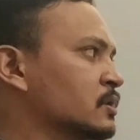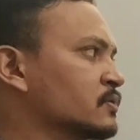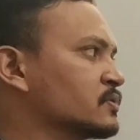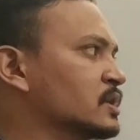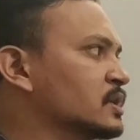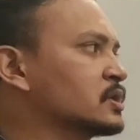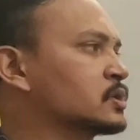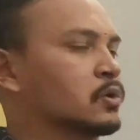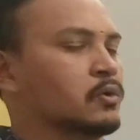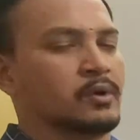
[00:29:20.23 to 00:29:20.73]
of
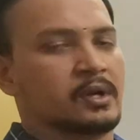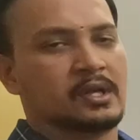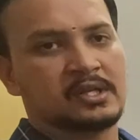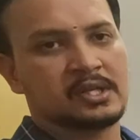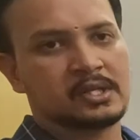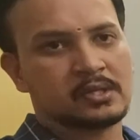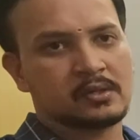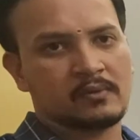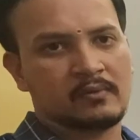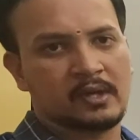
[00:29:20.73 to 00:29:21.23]
sinusoidal
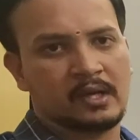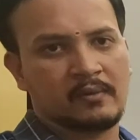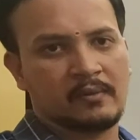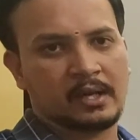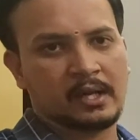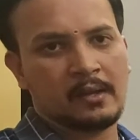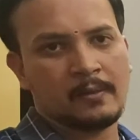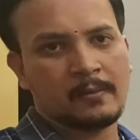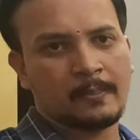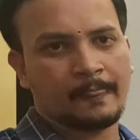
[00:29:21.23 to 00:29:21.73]
voltage is
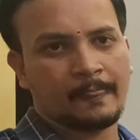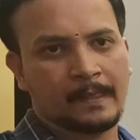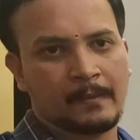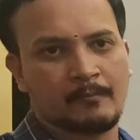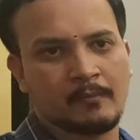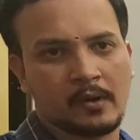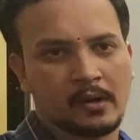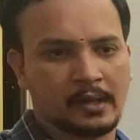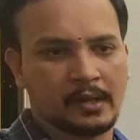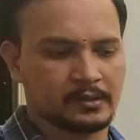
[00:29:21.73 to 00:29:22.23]
very
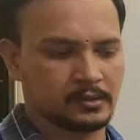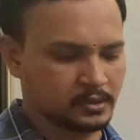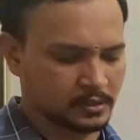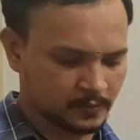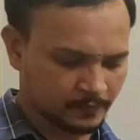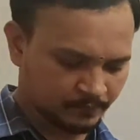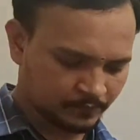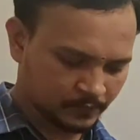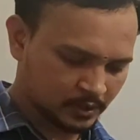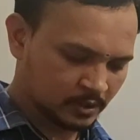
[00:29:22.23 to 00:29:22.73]
important.
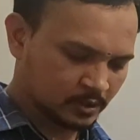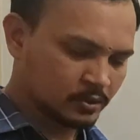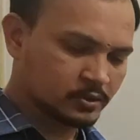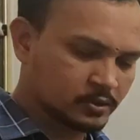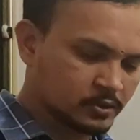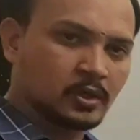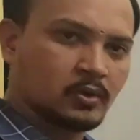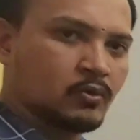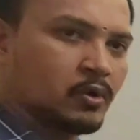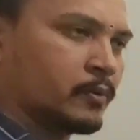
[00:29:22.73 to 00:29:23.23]

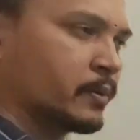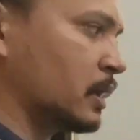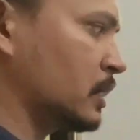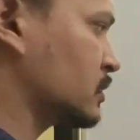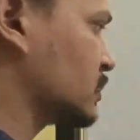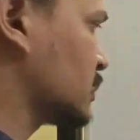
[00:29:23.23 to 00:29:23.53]
So overall